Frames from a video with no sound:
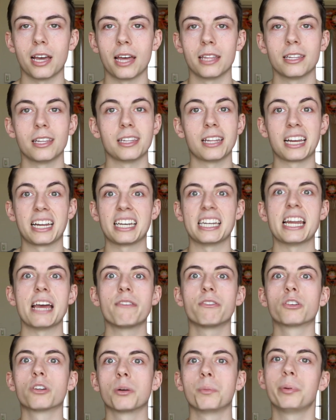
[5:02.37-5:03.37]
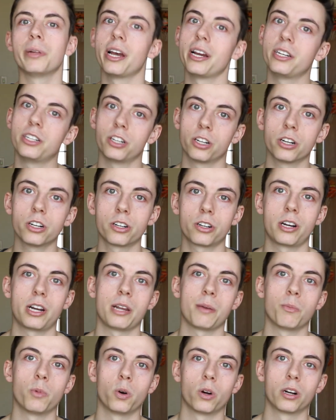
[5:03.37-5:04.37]
and then like never replied to her
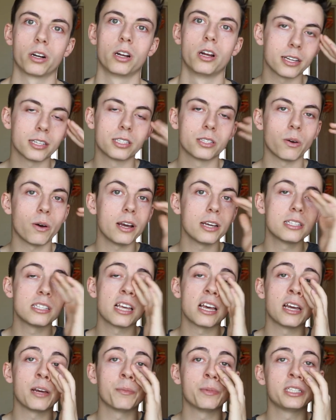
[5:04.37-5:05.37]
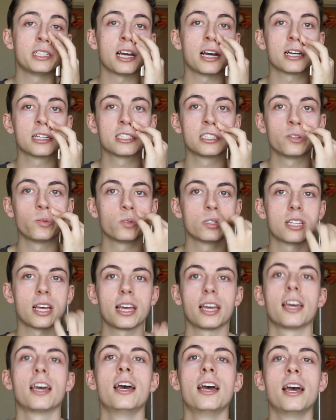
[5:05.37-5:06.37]
anymore. So I sent him a text and was
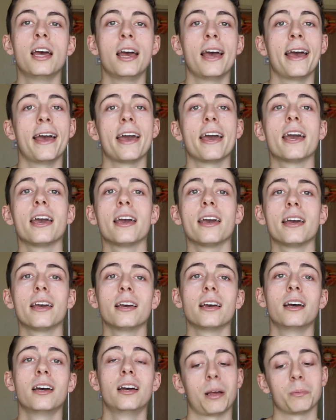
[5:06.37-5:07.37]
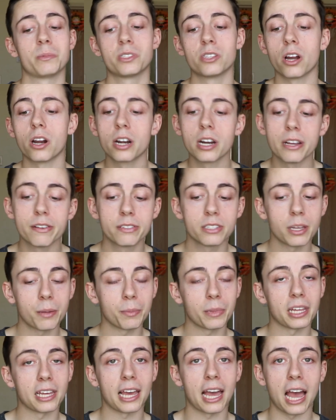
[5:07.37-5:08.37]
like, hey, I'm sorry if
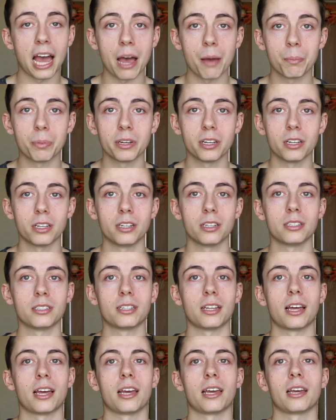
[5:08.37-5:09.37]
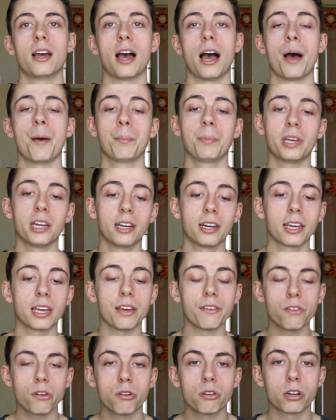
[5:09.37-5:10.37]
something happened, like, I'm gonna
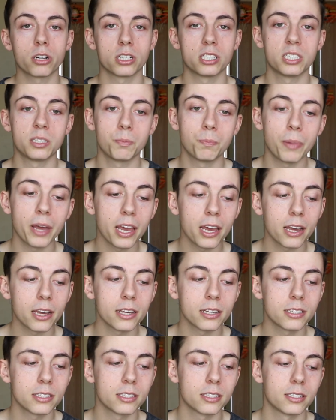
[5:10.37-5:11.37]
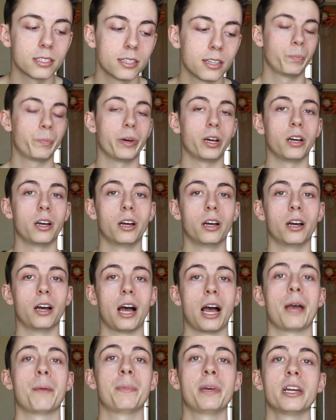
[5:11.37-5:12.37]
give you your space,
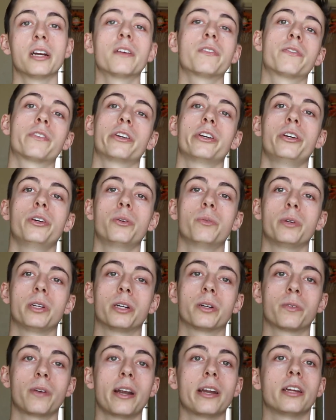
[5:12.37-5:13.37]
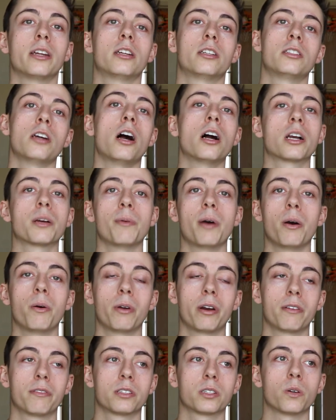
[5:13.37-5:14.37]
but I'm here for you when you're ready to talk about
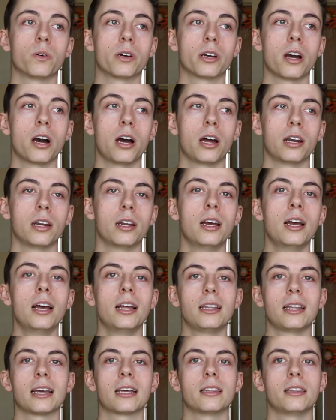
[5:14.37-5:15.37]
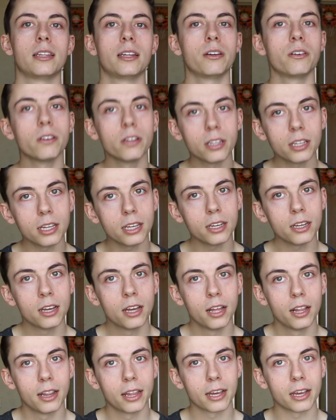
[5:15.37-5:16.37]
whatever's going on. Like, literally,
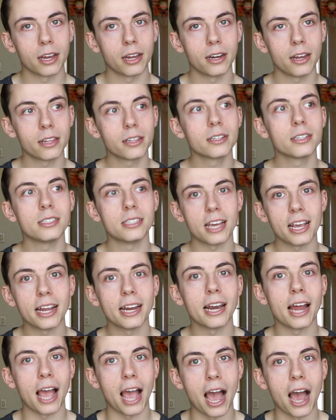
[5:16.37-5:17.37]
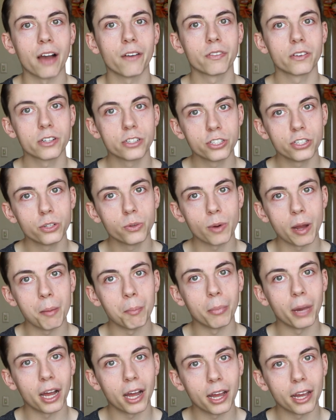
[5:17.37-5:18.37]
like another day and a half or two
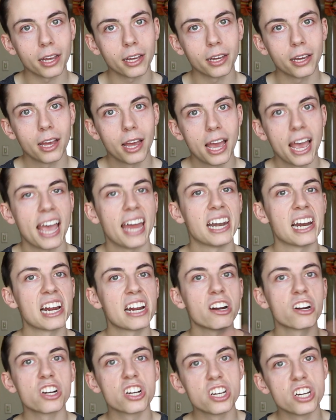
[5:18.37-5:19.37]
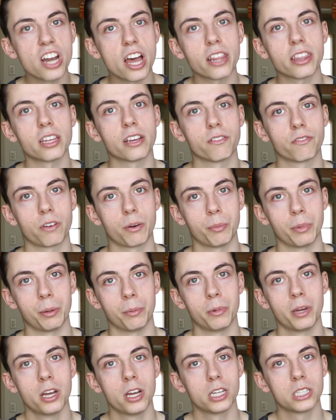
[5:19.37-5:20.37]
went by, and I heard nothing from
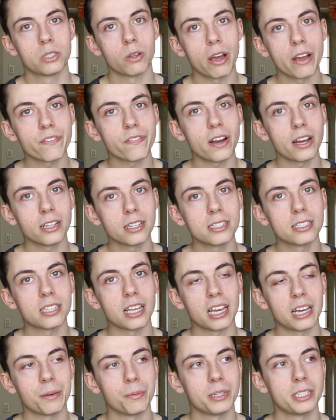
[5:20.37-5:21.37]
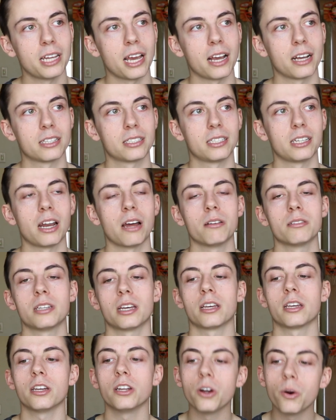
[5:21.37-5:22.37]
him. So I finally sent him a text, and I was
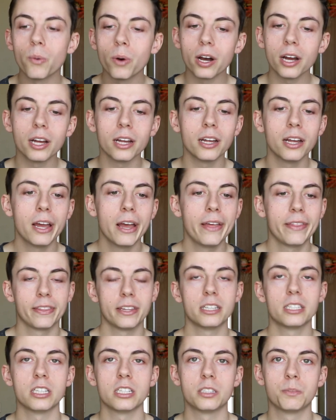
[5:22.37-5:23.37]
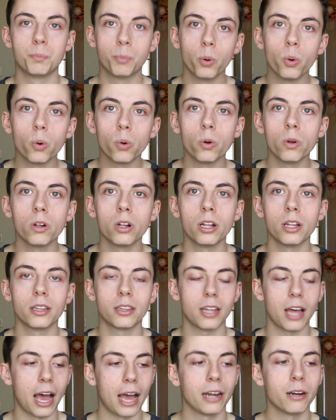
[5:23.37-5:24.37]
like, you know what? This is
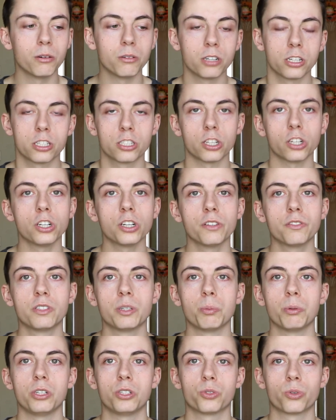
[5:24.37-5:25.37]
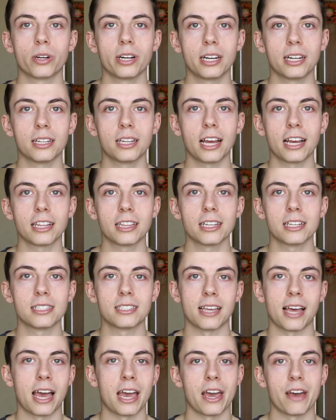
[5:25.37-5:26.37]
bull. I don't deserve to be treated like
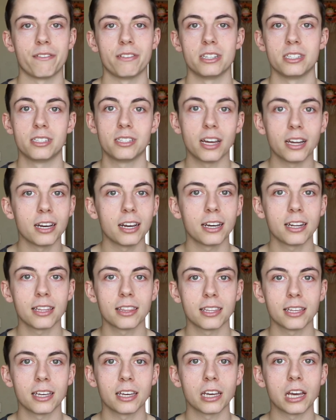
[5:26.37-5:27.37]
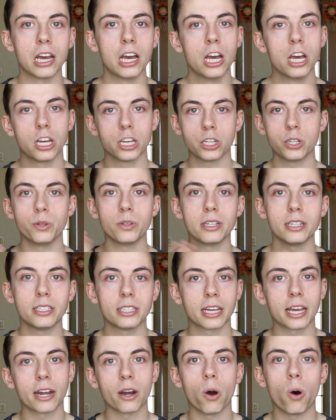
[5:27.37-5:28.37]
this. I haven't done anything. You need
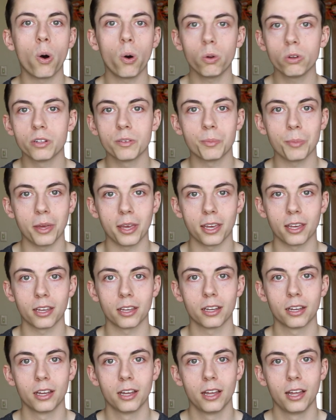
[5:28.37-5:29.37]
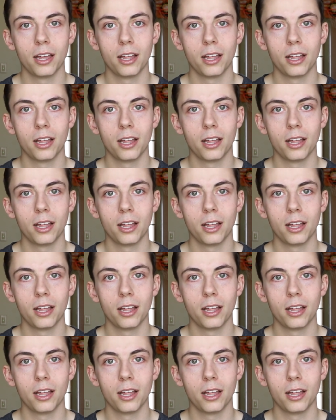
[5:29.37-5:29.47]
to get a hold of me.